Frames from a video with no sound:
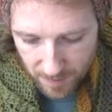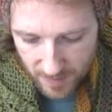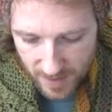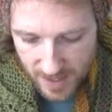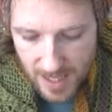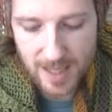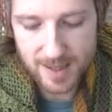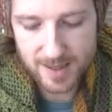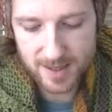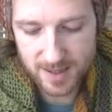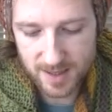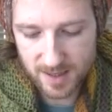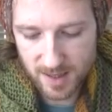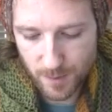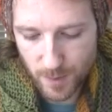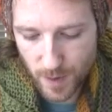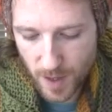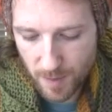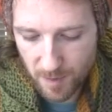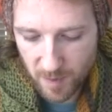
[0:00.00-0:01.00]
Yes, because it's a
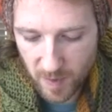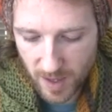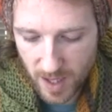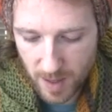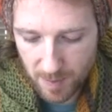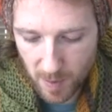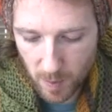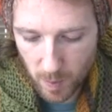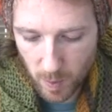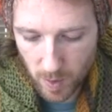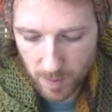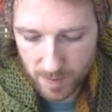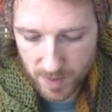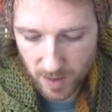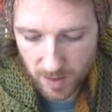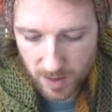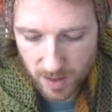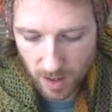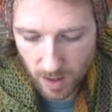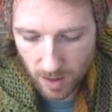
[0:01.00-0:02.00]

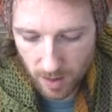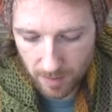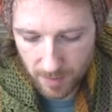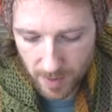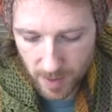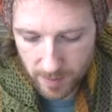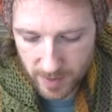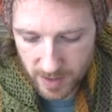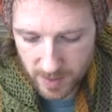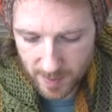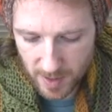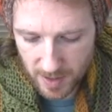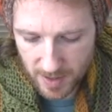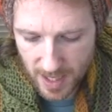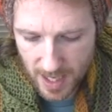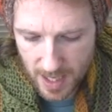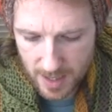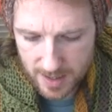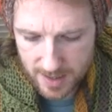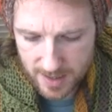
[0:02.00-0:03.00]
verbforkeepingwarm.com. It must be
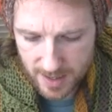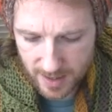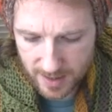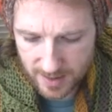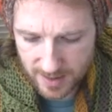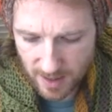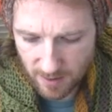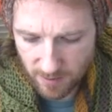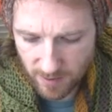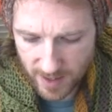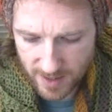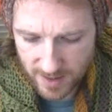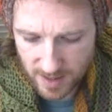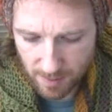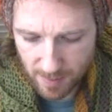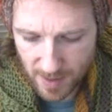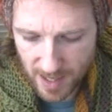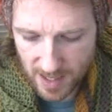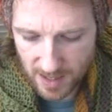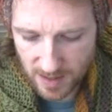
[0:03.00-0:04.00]
on Etsy because that rings a
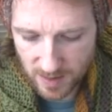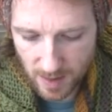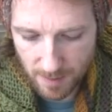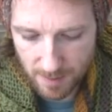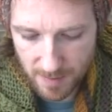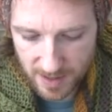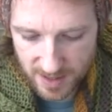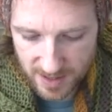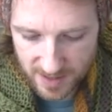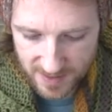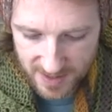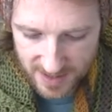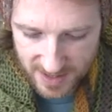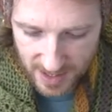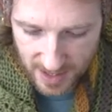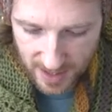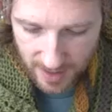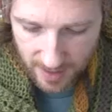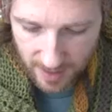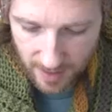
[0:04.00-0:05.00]
bell, so I must have
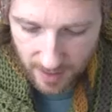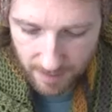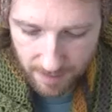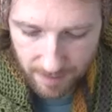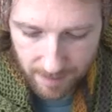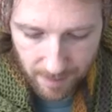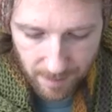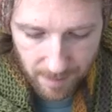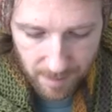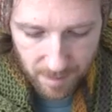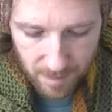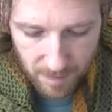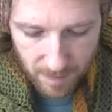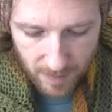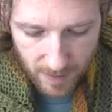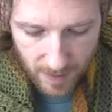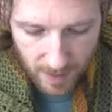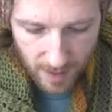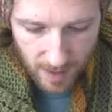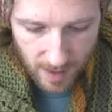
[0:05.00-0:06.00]
seen them.
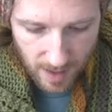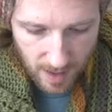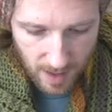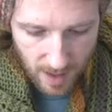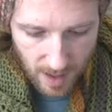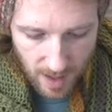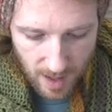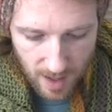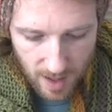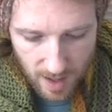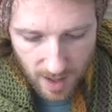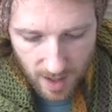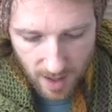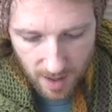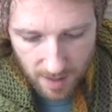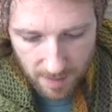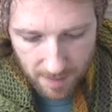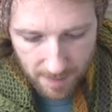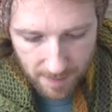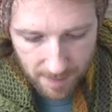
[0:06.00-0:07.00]

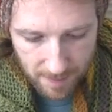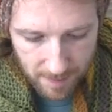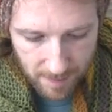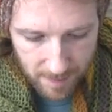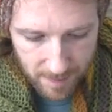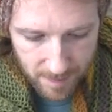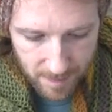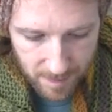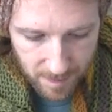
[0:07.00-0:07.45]
And